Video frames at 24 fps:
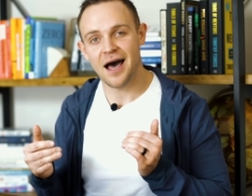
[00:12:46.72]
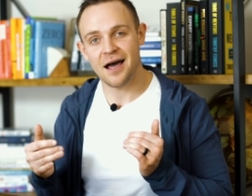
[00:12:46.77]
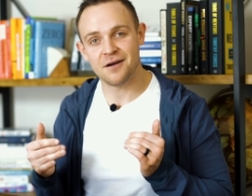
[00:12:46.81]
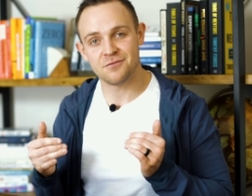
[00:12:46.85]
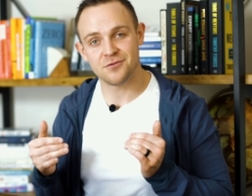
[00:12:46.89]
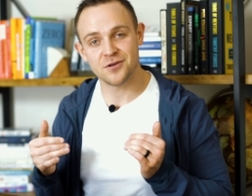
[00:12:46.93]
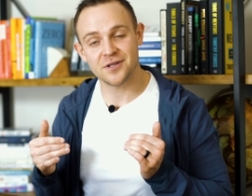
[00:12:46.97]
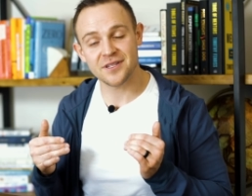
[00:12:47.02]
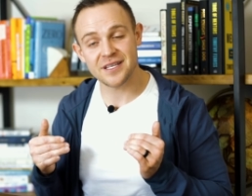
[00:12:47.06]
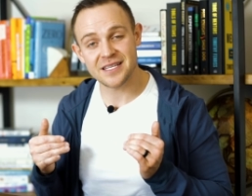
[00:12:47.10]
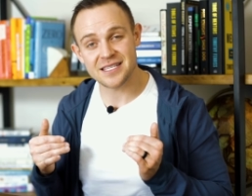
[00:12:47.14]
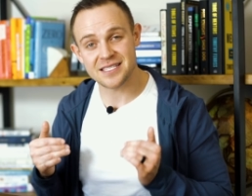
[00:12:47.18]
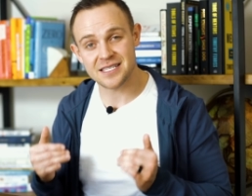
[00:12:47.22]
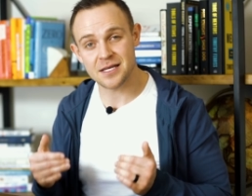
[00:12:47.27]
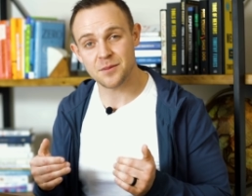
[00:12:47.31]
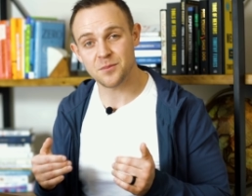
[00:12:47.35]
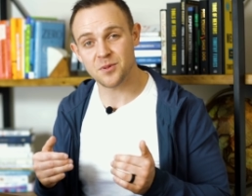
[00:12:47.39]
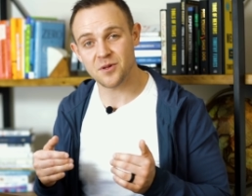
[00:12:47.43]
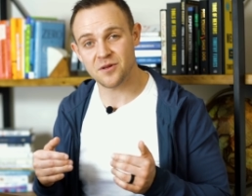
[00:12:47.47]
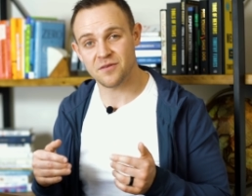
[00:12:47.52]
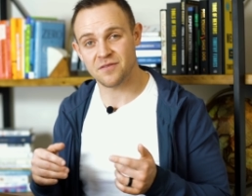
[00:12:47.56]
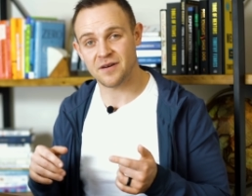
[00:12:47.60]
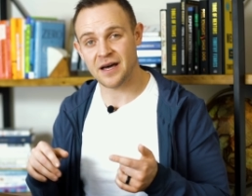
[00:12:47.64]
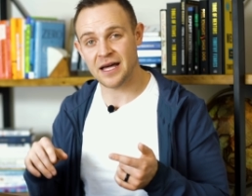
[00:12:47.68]
I've really
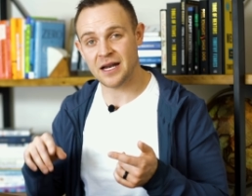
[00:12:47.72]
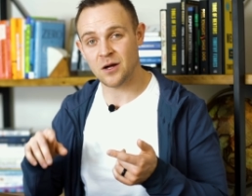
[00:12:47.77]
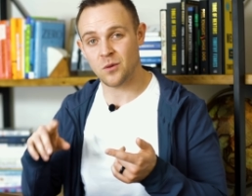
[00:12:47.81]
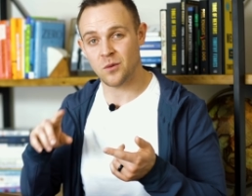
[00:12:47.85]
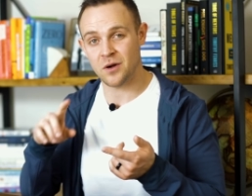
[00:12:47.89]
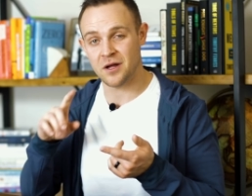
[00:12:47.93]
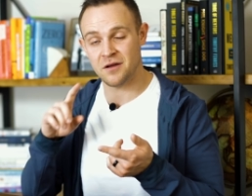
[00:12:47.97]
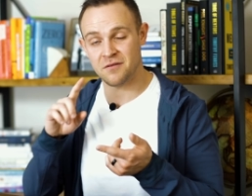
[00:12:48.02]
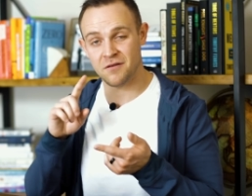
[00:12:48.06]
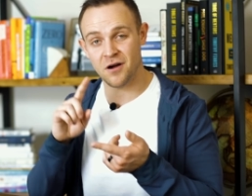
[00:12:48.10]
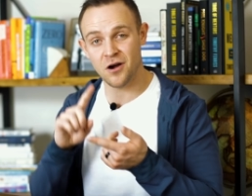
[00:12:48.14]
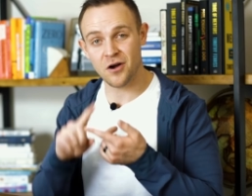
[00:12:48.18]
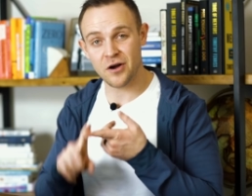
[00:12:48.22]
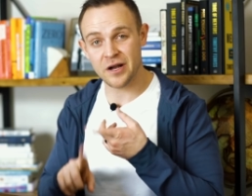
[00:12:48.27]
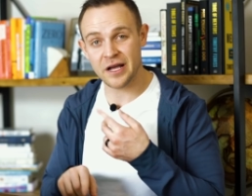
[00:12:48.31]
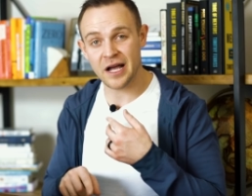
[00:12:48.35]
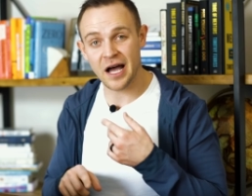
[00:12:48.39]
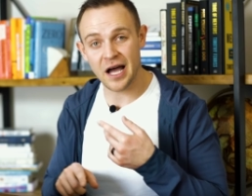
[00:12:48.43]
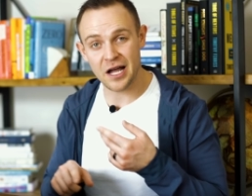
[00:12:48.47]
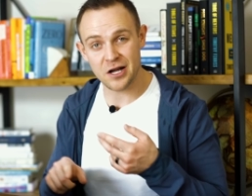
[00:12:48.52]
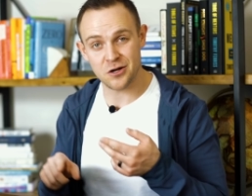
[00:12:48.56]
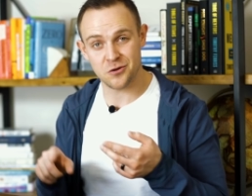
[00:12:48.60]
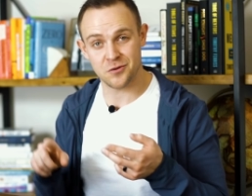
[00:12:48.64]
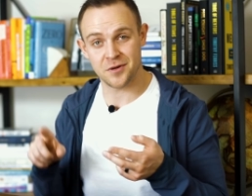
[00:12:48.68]
simplified it where you've already
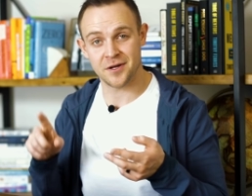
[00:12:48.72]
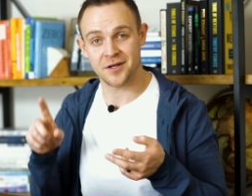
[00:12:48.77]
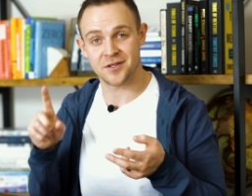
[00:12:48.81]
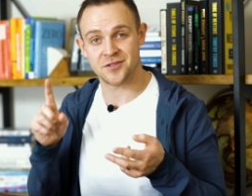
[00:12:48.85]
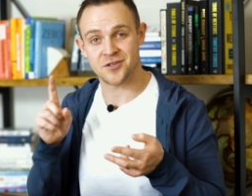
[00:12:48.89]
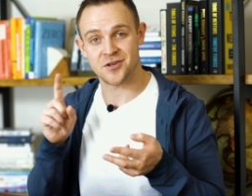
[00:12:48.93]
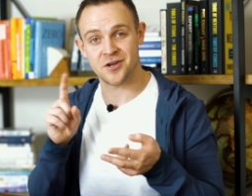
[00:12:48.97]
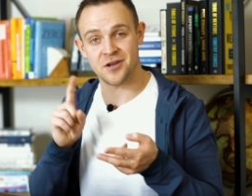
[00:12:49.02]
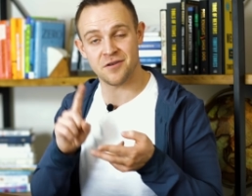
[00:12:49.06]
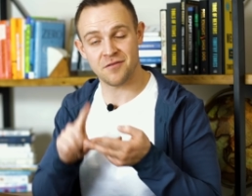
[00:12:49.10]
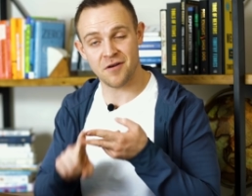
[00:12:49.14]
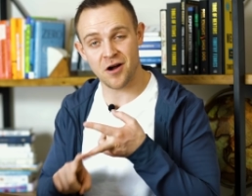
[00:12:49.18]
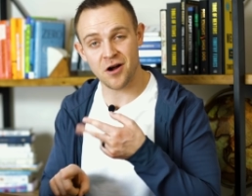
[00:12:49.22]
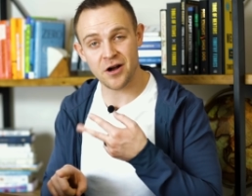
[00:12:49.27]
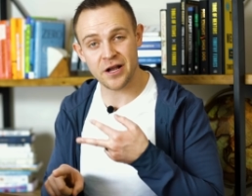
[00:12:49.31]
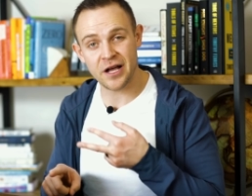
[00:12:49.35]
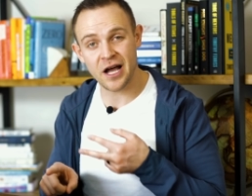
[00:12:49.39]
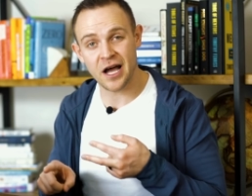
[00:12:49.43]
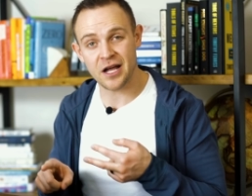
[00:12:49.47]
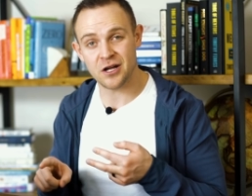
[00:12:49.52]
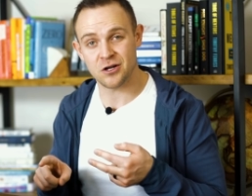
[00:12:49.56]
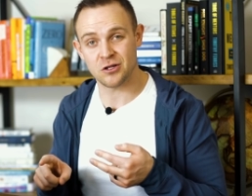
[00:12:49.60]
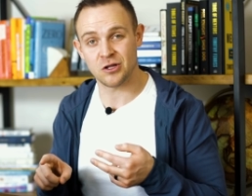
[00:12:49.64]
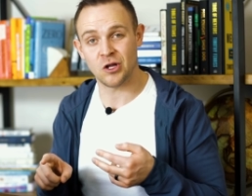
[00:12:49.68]
got your realtor, you've already
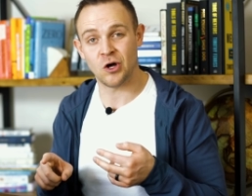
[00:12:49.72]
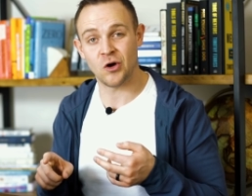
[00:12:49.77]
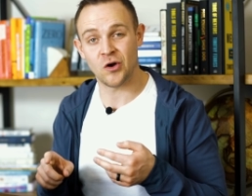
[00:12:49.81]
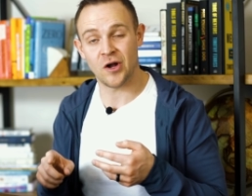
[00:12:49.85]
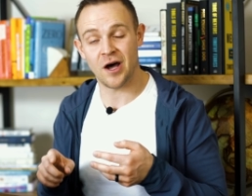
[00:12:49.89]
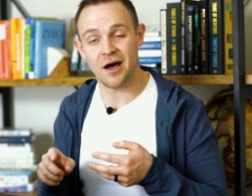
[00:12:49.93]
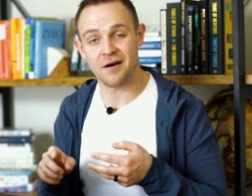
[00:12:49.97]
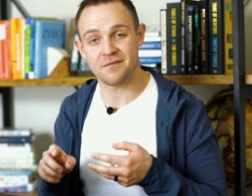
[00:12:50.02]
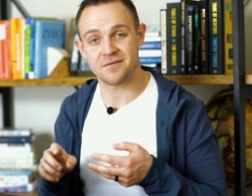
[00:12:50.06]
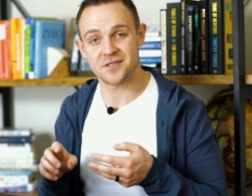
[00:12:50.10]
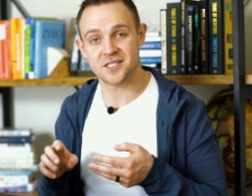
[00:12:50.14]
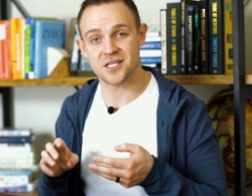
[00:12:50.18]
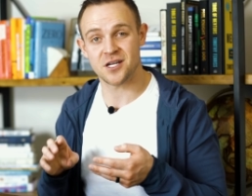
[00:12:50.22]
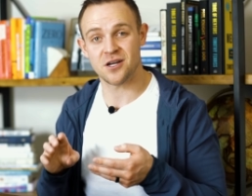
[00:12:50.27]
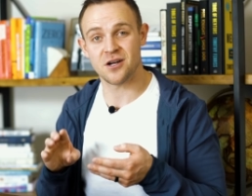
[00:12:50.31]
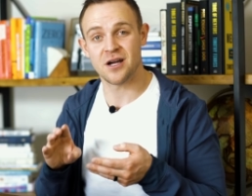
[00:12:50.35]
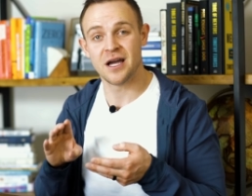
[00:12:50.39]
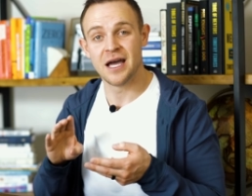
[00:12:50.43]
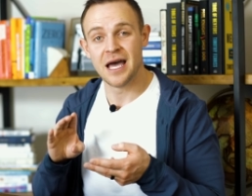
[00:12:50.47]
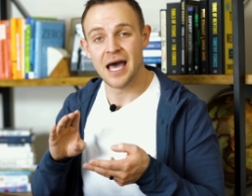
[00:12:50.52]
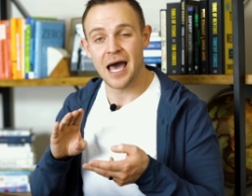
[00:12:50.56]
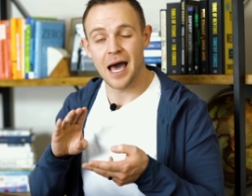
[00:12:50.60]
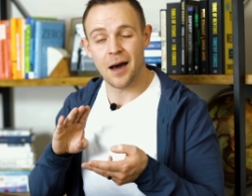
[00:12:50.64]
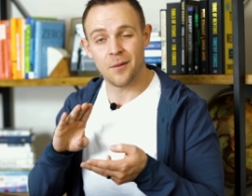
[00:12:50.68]
got your loan officer,